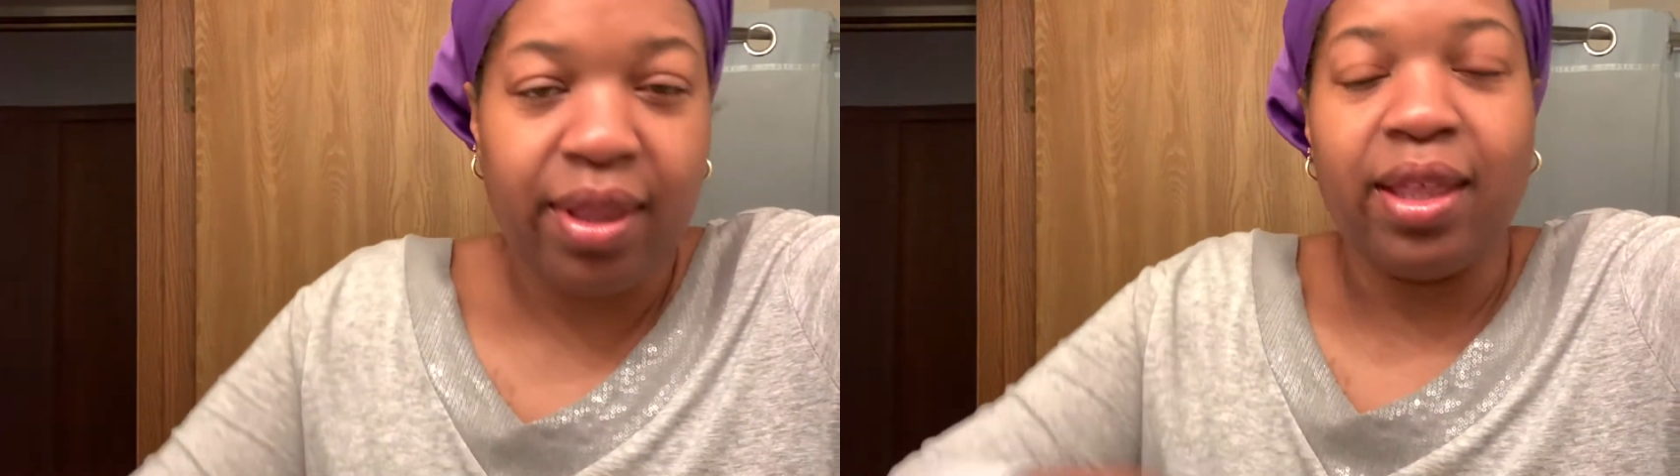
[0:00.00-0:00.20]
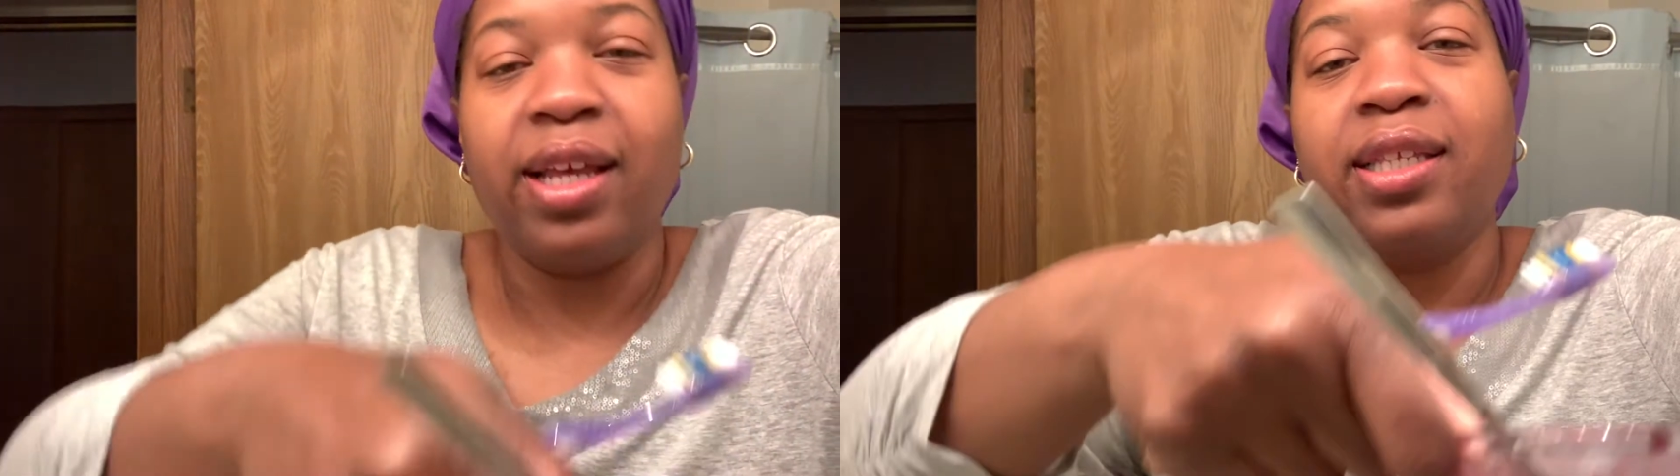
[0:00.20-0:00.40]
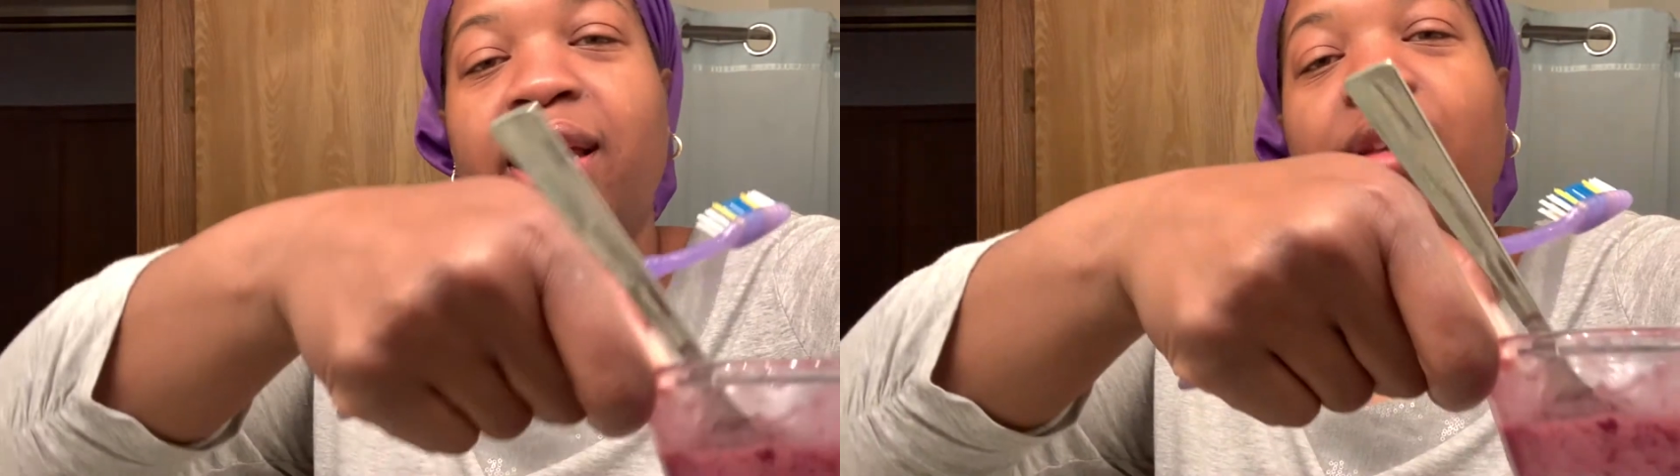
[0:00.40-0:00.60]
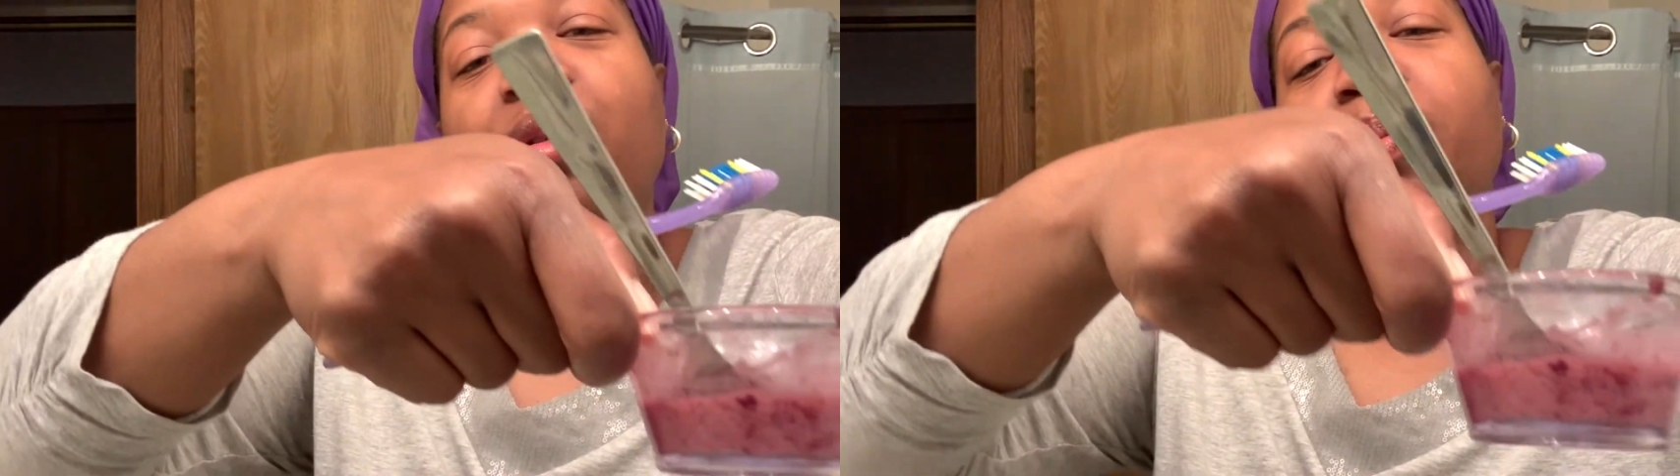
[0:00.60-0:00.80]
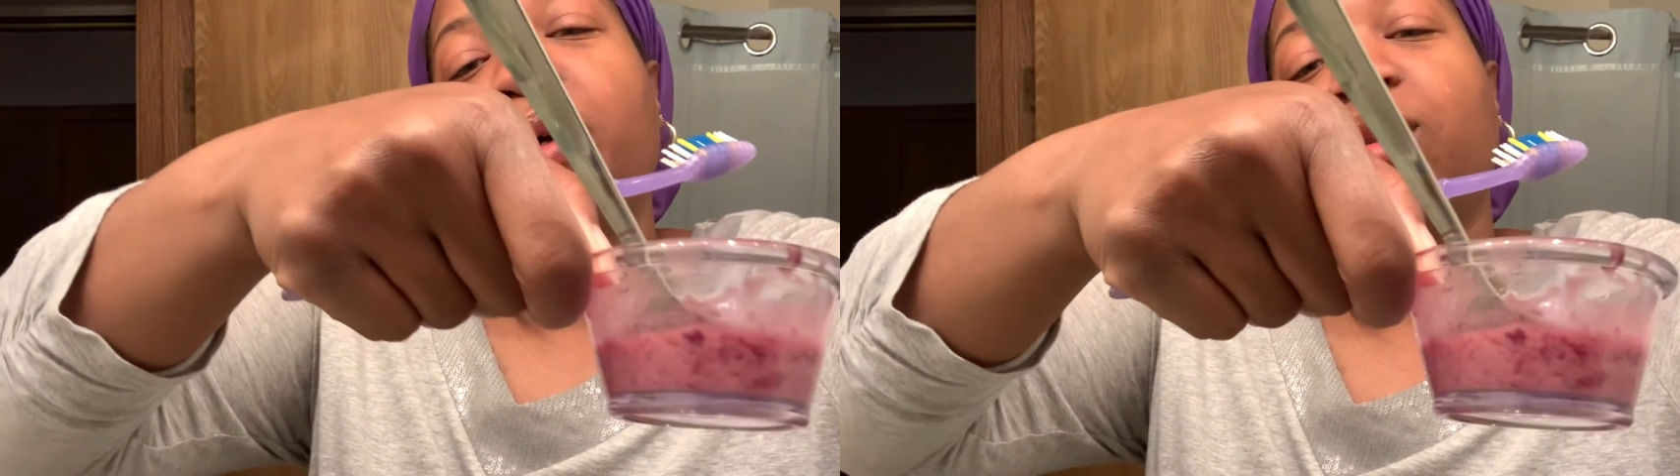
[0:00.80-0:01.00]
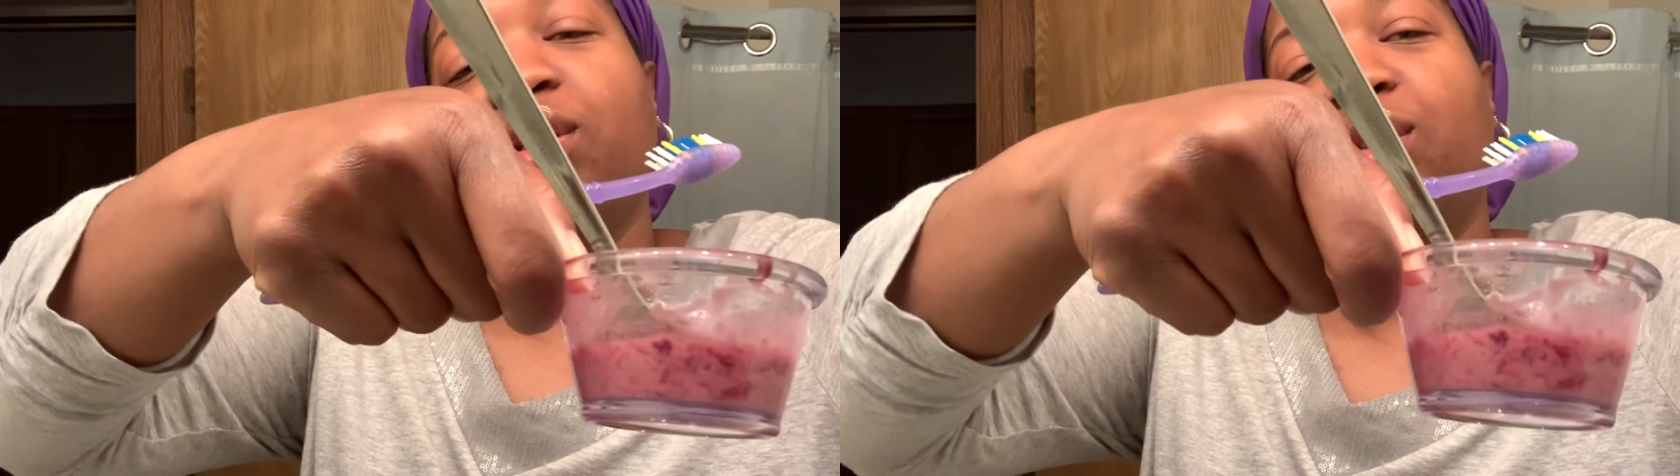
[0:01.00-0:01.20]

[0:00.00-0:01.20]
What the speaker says: They say you're supposed